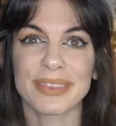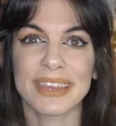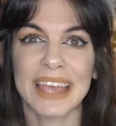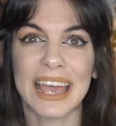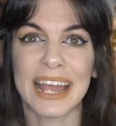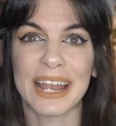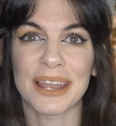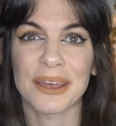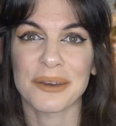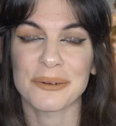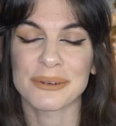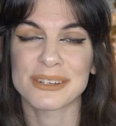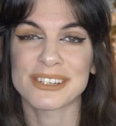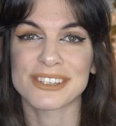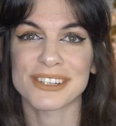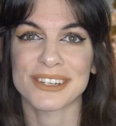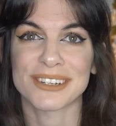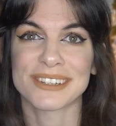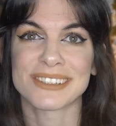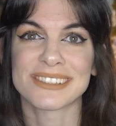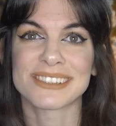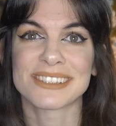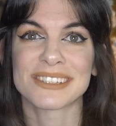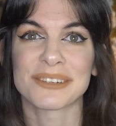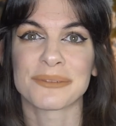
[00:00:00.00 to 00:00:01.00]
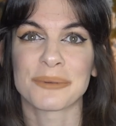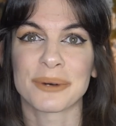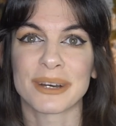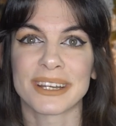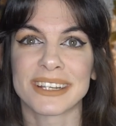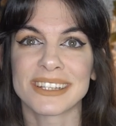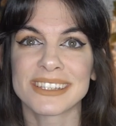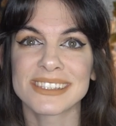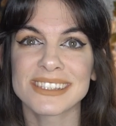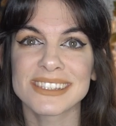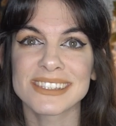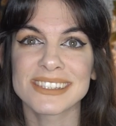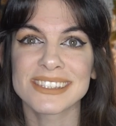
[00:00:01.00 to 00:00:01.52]
Hello, Enchanted
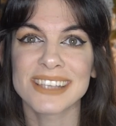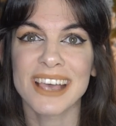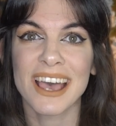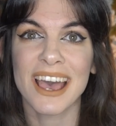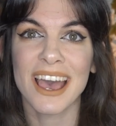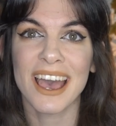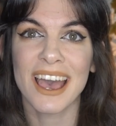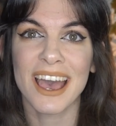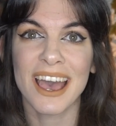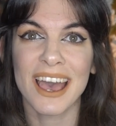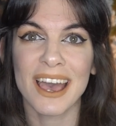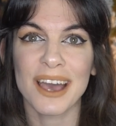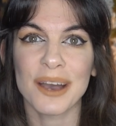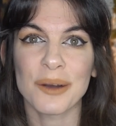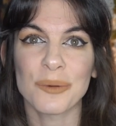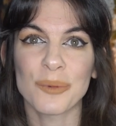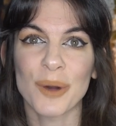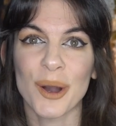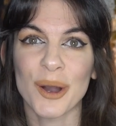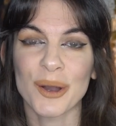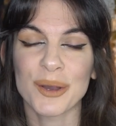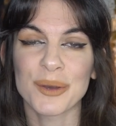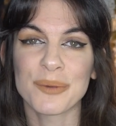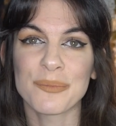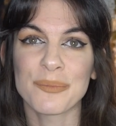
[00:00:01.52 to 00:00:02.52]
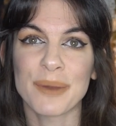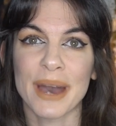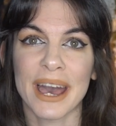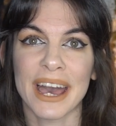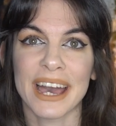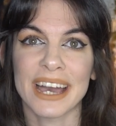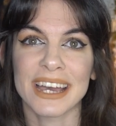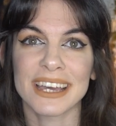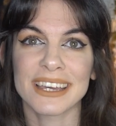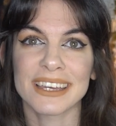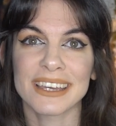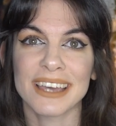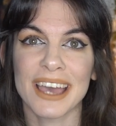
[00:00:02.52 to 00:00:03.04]
Ones. Welcome
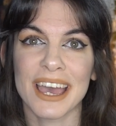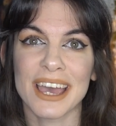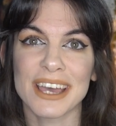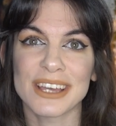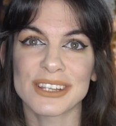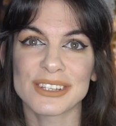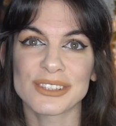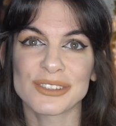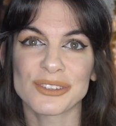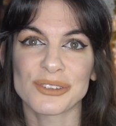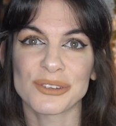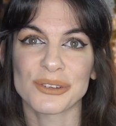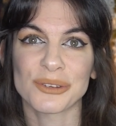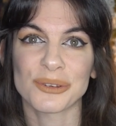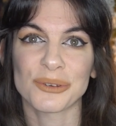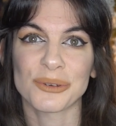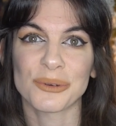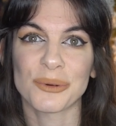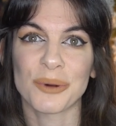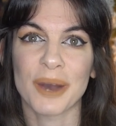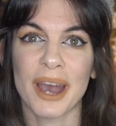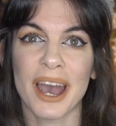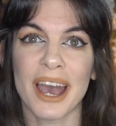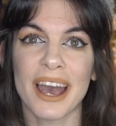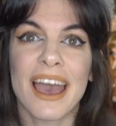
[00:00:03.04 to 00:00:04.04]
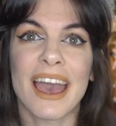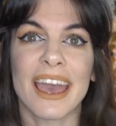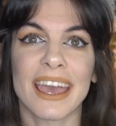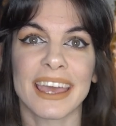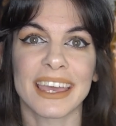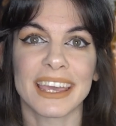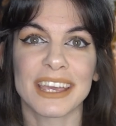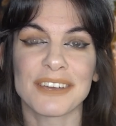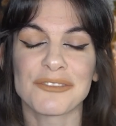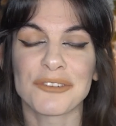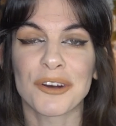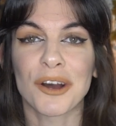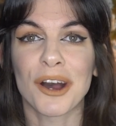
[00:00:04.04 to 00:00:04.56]
back to
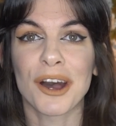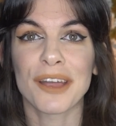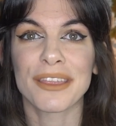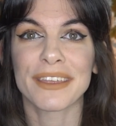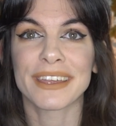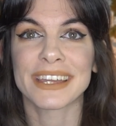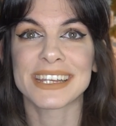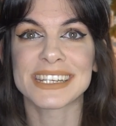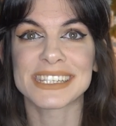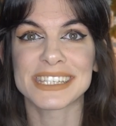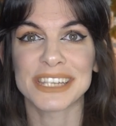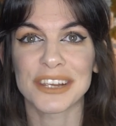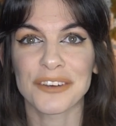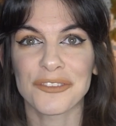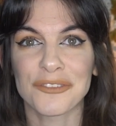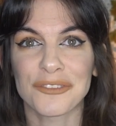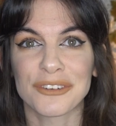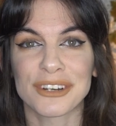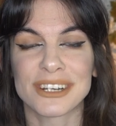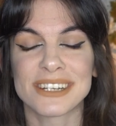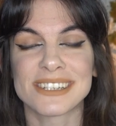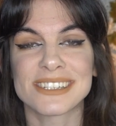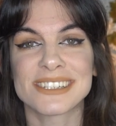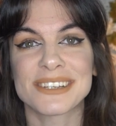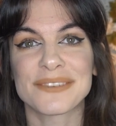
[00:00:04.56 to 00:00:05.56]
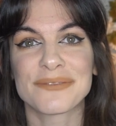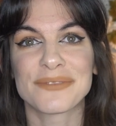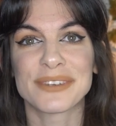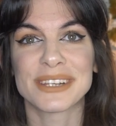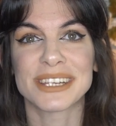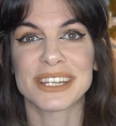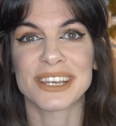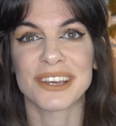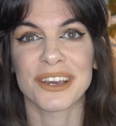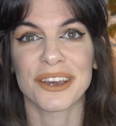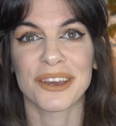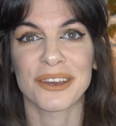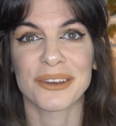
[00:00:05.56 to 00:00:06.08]
a rather different
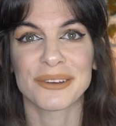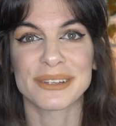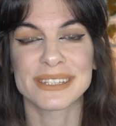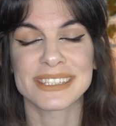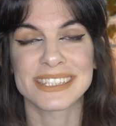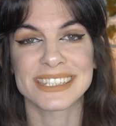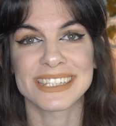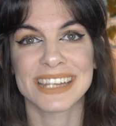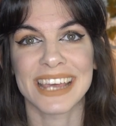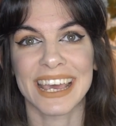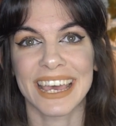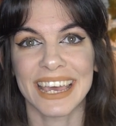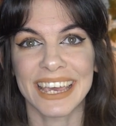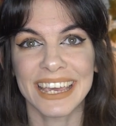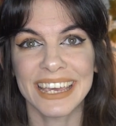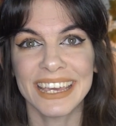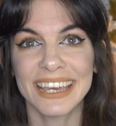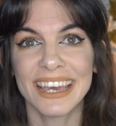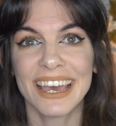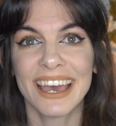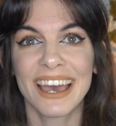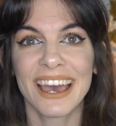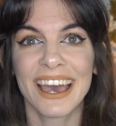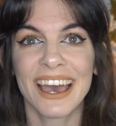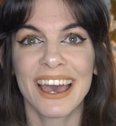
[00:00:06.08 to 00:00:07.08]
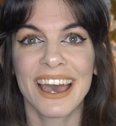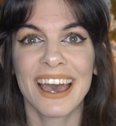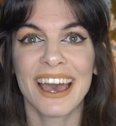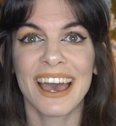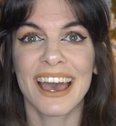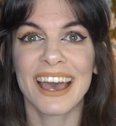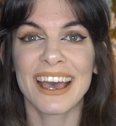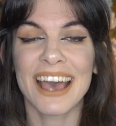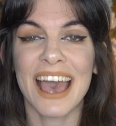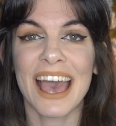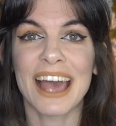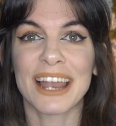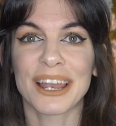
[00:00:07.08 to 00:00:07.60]
video today.
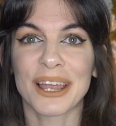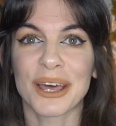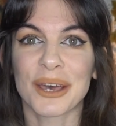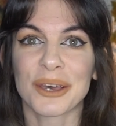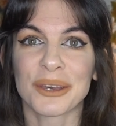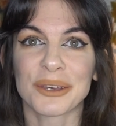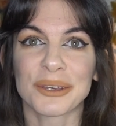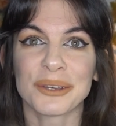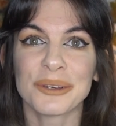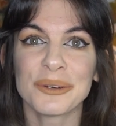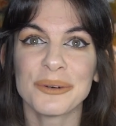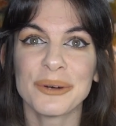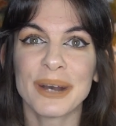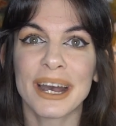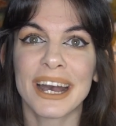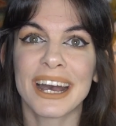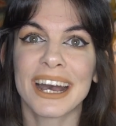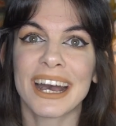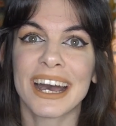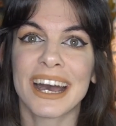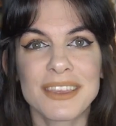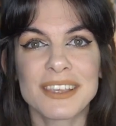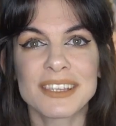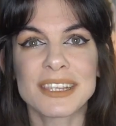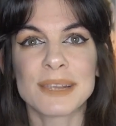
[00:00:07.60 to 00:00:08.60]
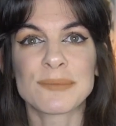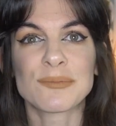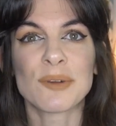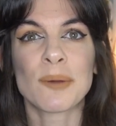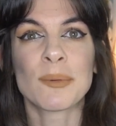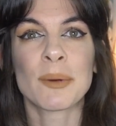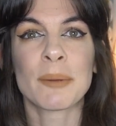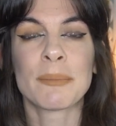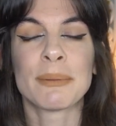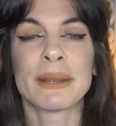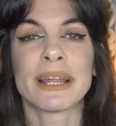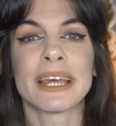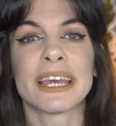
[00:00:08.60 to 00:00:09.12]
Hello, this is
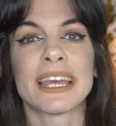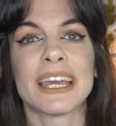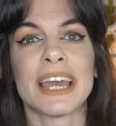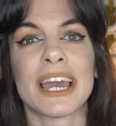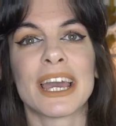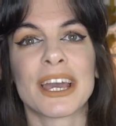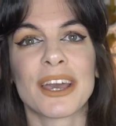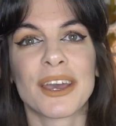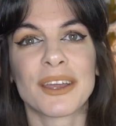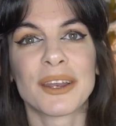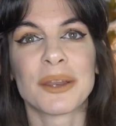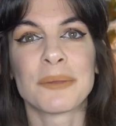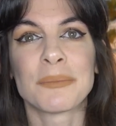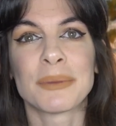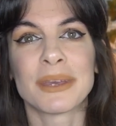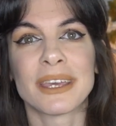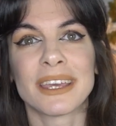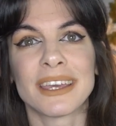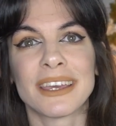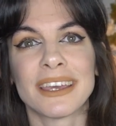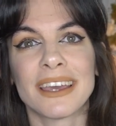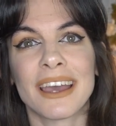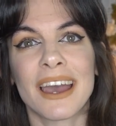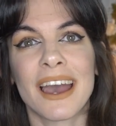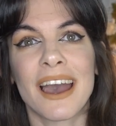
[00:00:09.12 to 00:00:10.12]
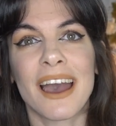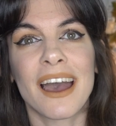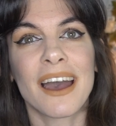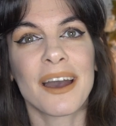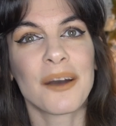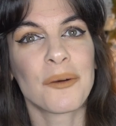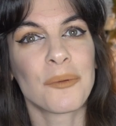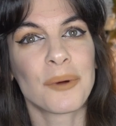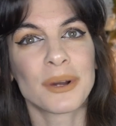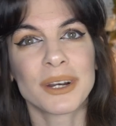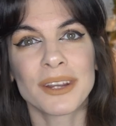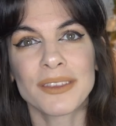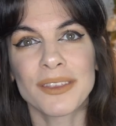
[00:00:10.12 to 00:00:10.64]
probably going to be
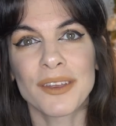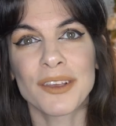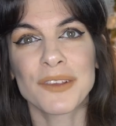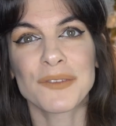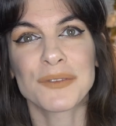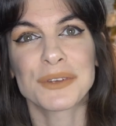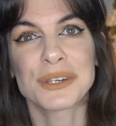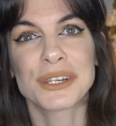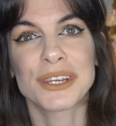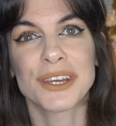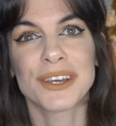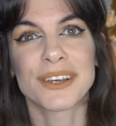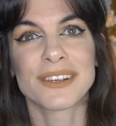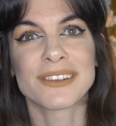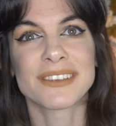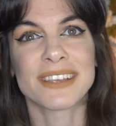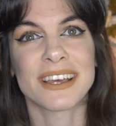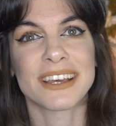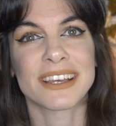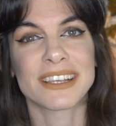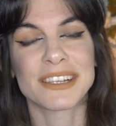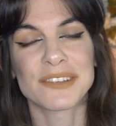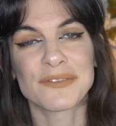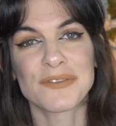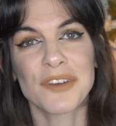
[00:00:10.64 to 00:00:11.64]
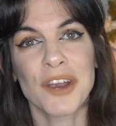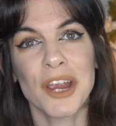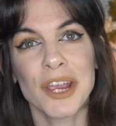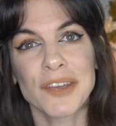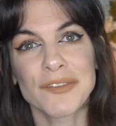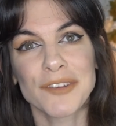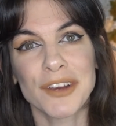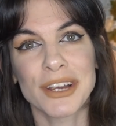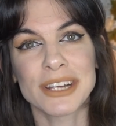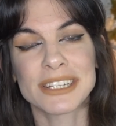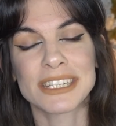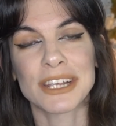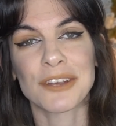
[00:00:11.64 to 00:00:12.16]
one of those videos that is very,
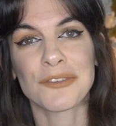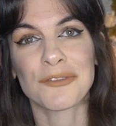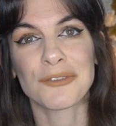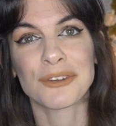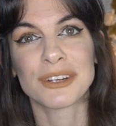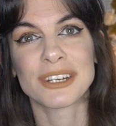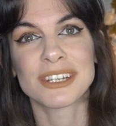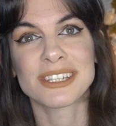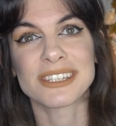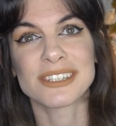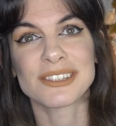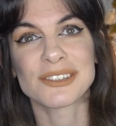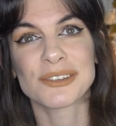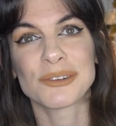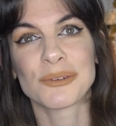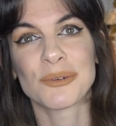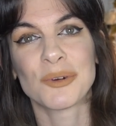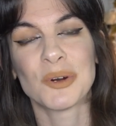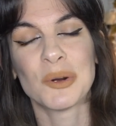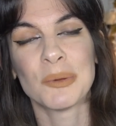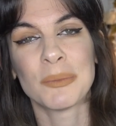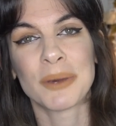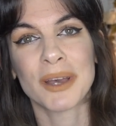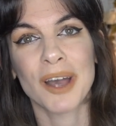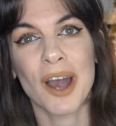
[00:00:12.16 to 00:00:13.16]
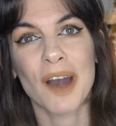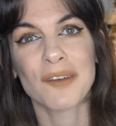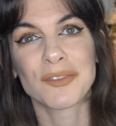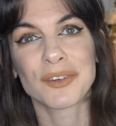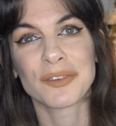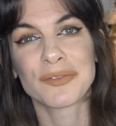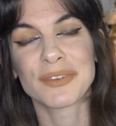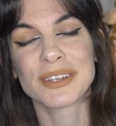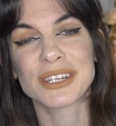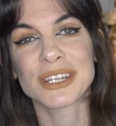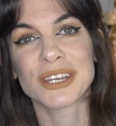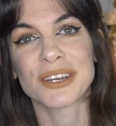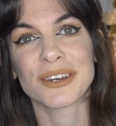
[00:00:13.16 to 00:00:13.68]
very different to all my
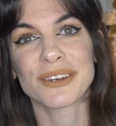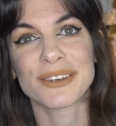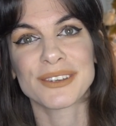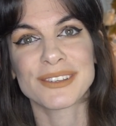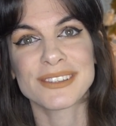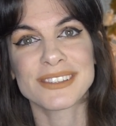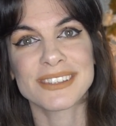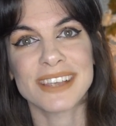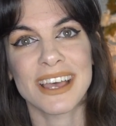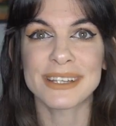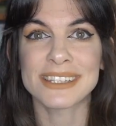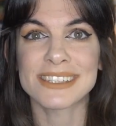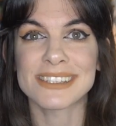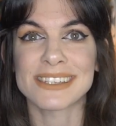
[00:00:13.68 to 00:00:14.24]
other videos.